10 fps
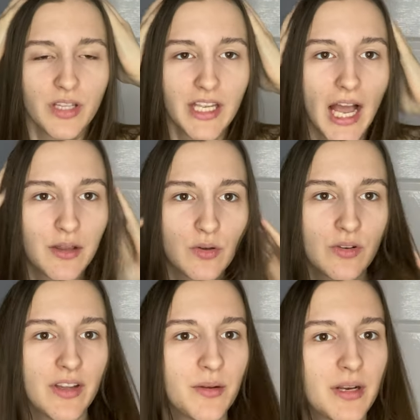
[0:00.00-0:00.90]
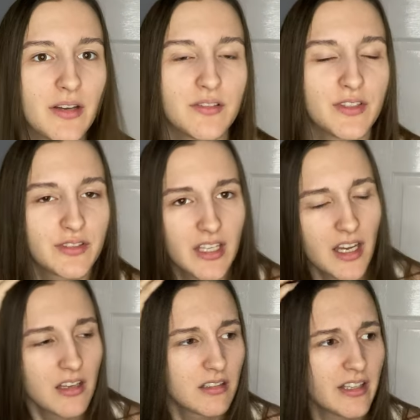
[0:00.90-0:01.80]
Like, I don't know if anyone else feels
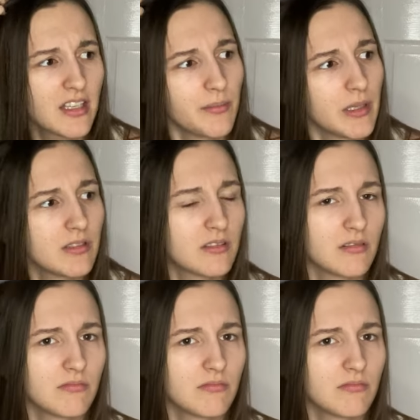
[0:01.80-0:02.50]
that. I think it makes,